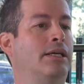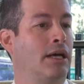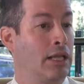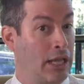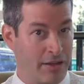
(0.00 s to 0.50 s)
a
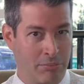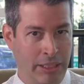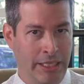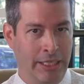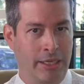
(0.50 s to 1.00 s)
lot of
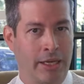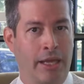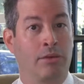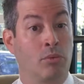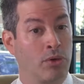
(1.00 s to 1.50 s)
bleeding, and in
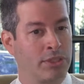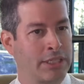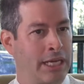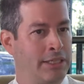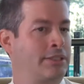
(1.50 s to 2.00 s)
the worst
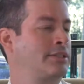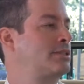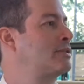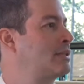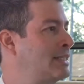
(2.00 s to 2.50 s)

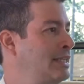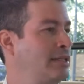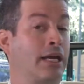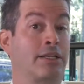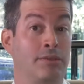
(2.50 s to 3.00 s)
cases, the teeth
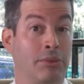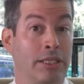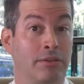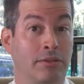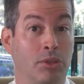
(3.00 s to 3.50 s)
actually
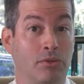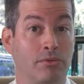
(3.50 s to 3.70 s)
begin to move.